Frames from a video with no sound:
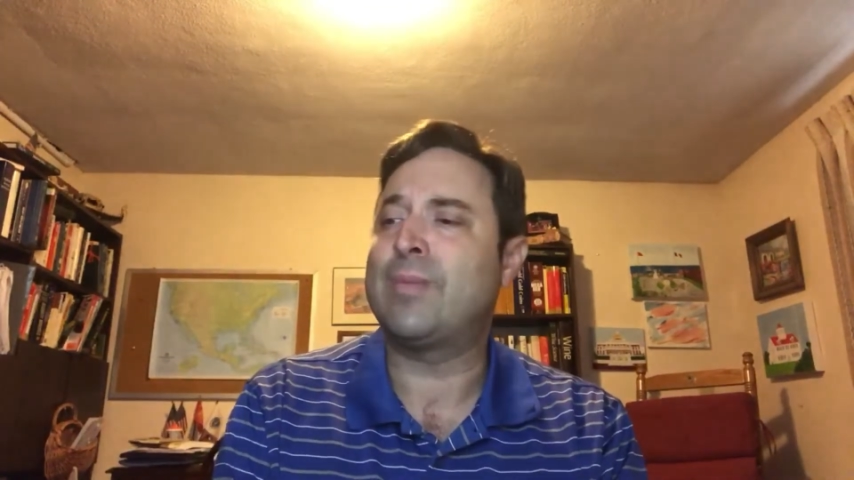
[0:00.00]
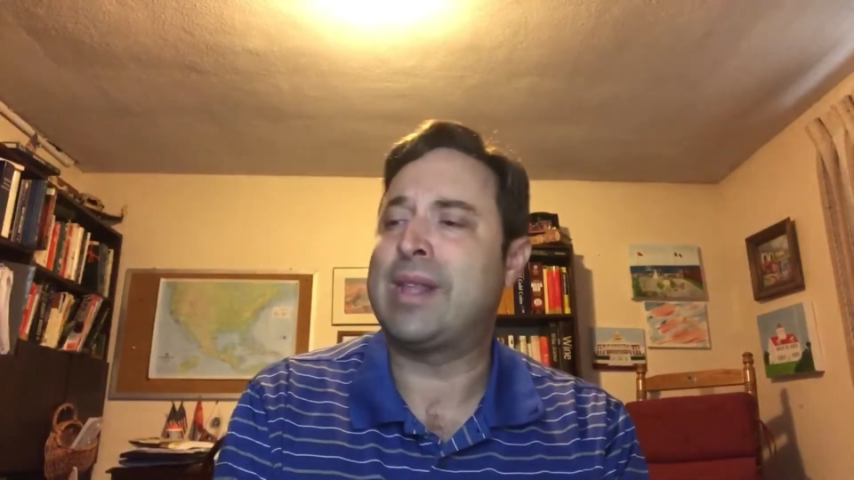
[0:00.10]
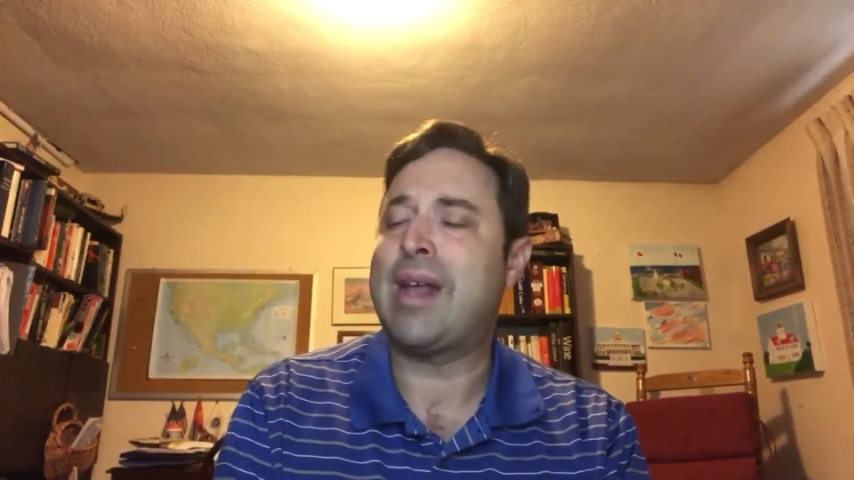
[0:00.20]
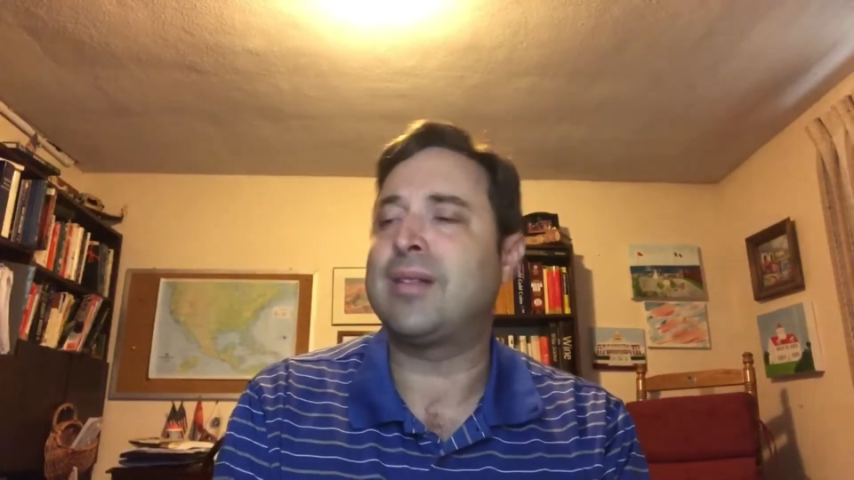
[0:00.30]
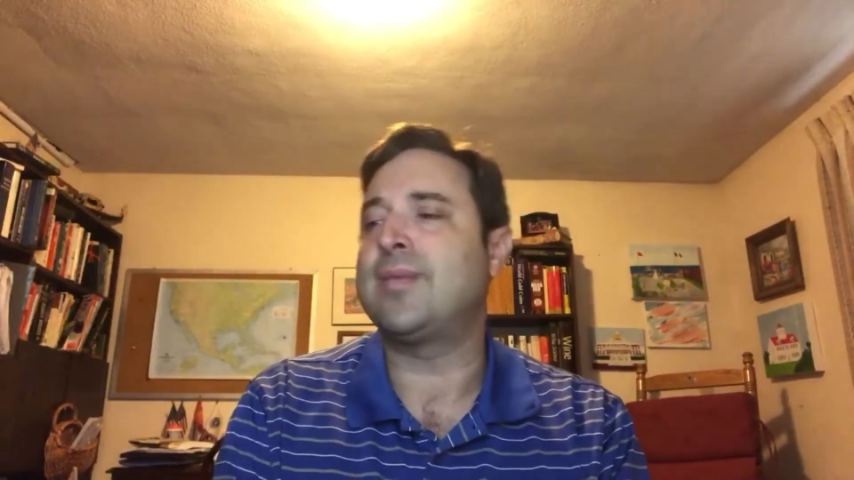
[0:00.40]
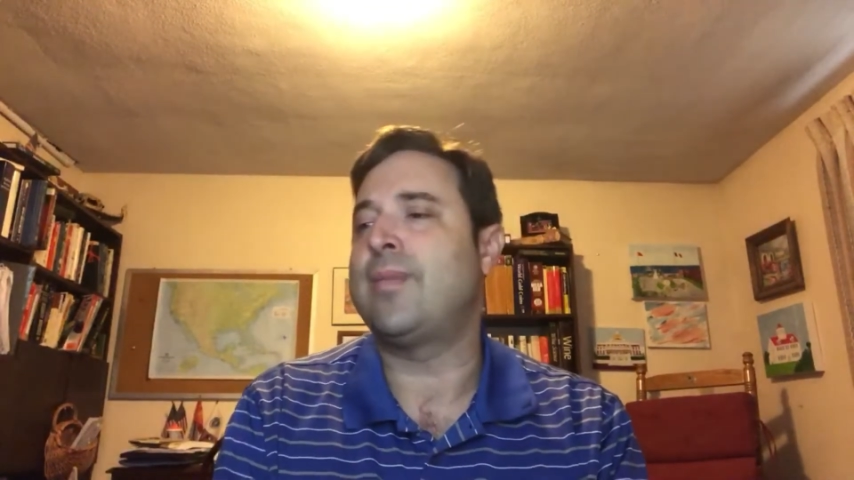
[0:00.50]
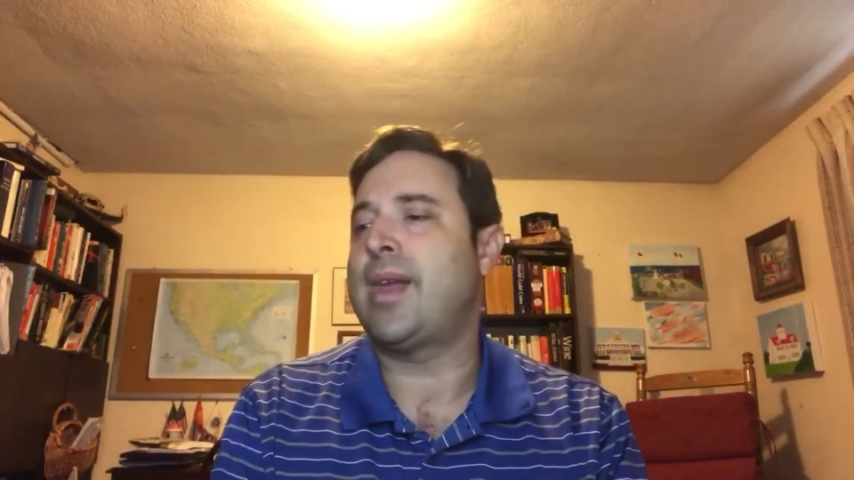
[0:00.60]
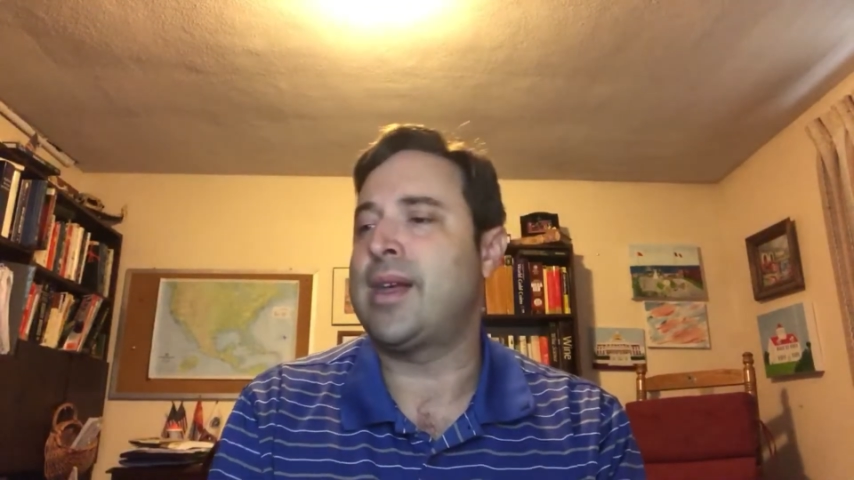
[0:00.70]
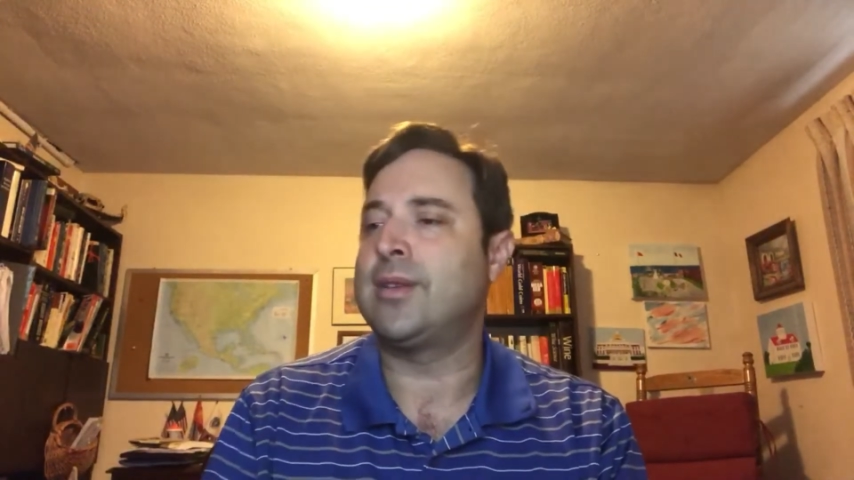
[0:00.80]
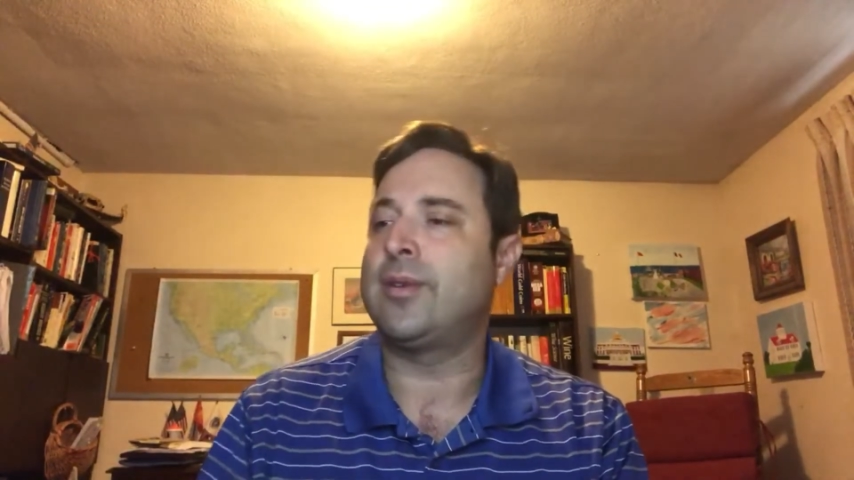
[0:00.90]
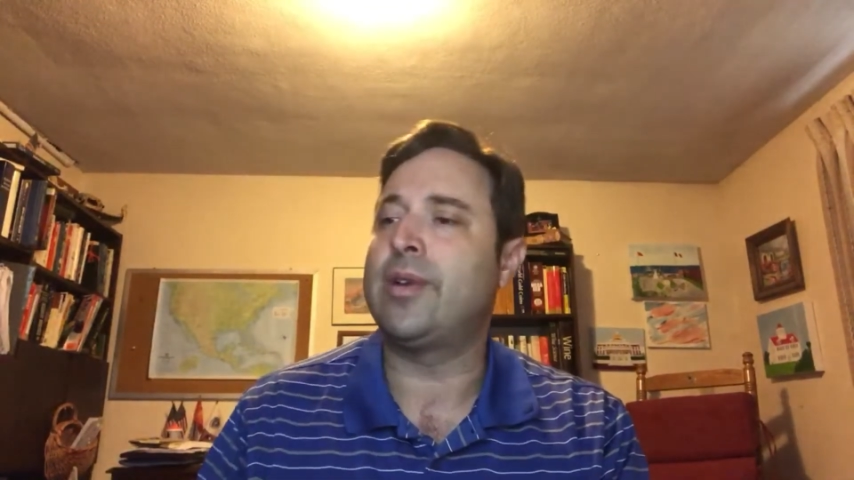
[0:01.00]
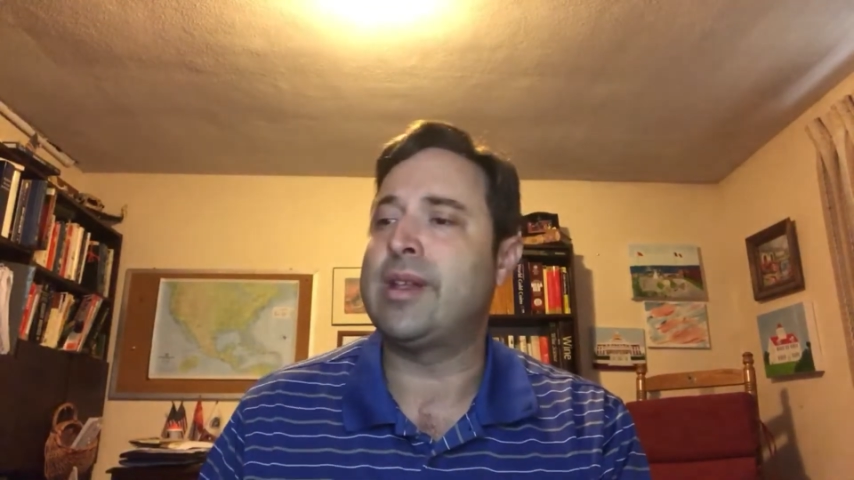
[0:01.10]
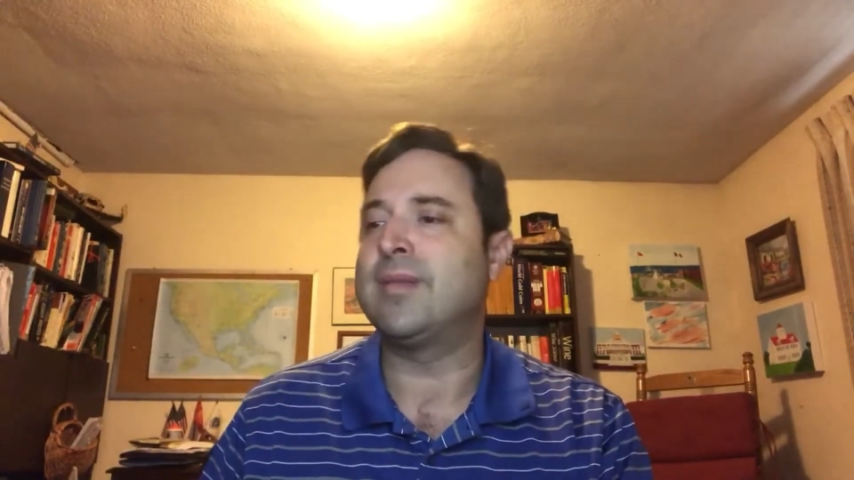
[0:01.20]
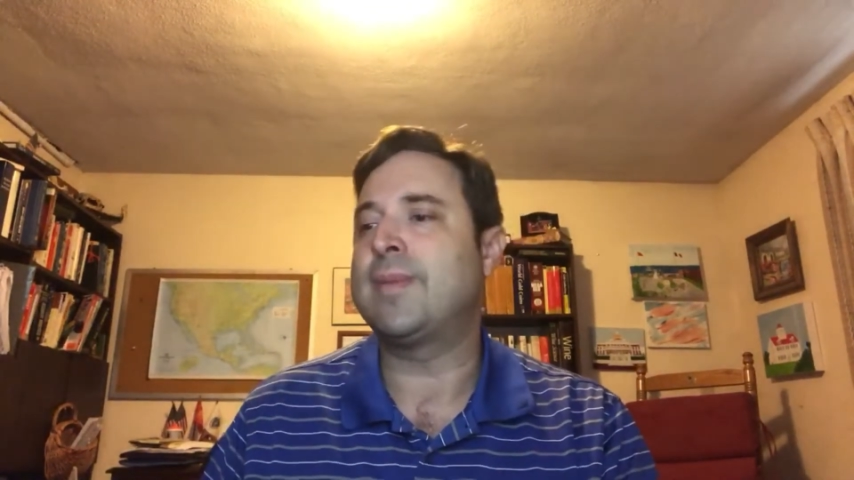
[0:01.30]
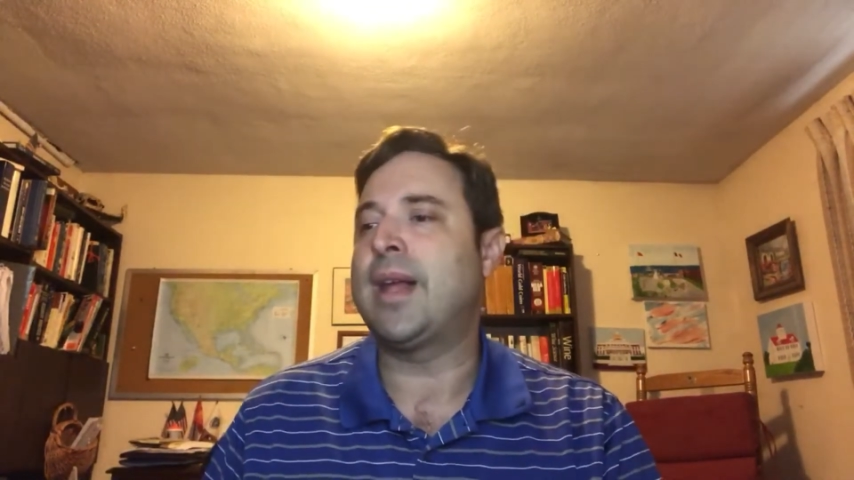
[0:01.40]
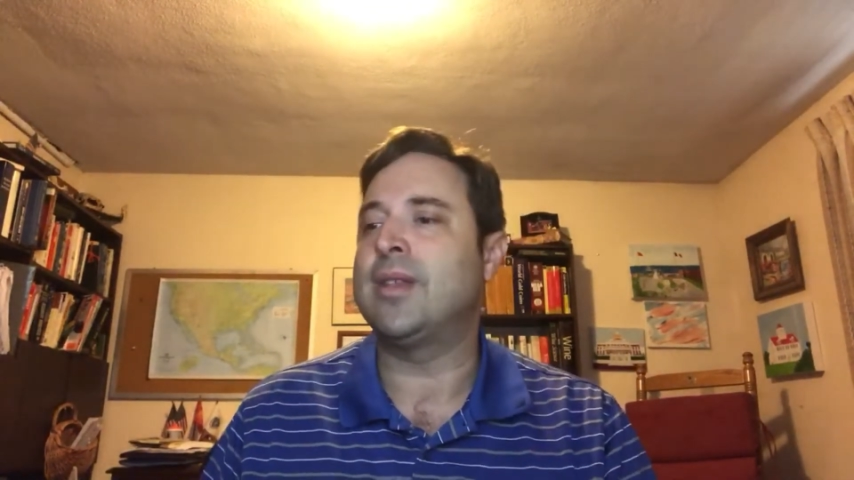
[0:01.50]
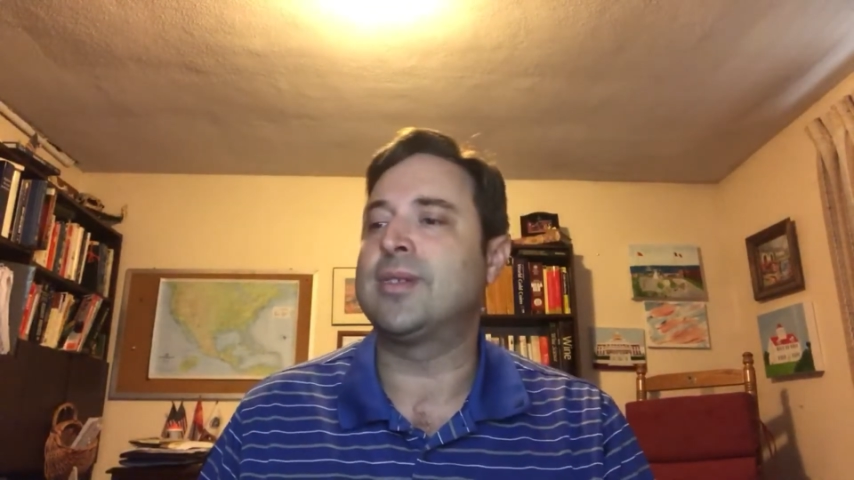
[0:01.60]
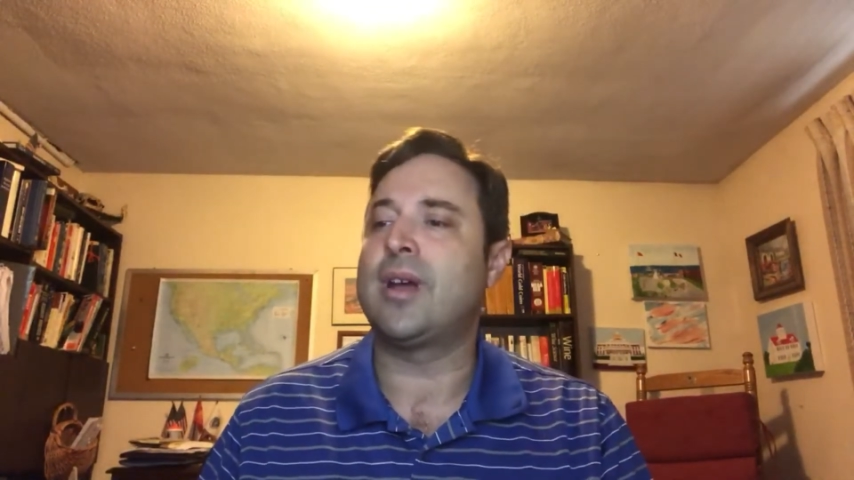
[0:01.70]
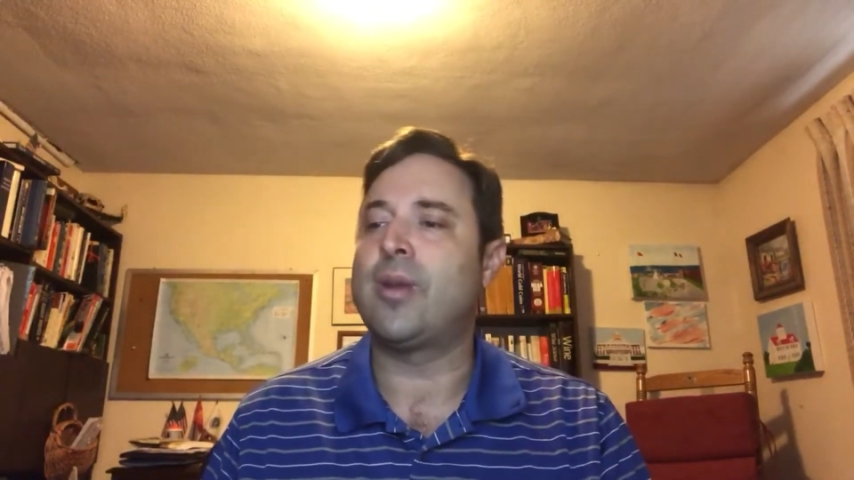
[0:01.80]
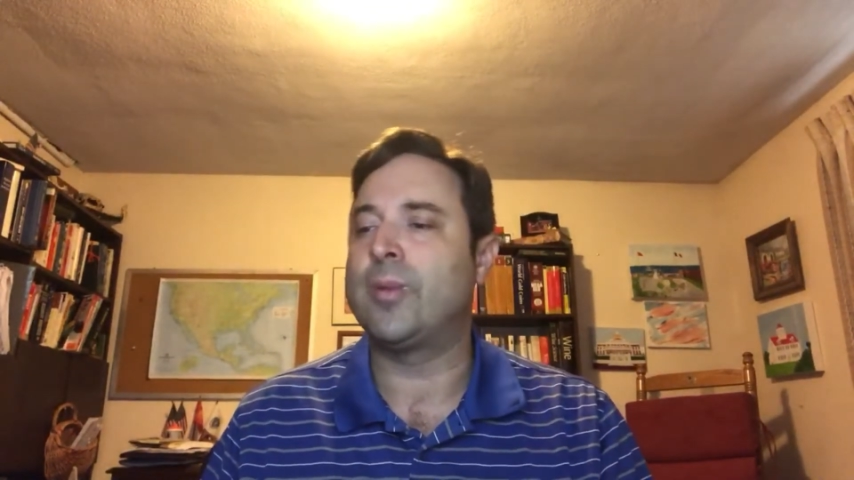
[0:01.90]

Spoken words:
but that demand really depends on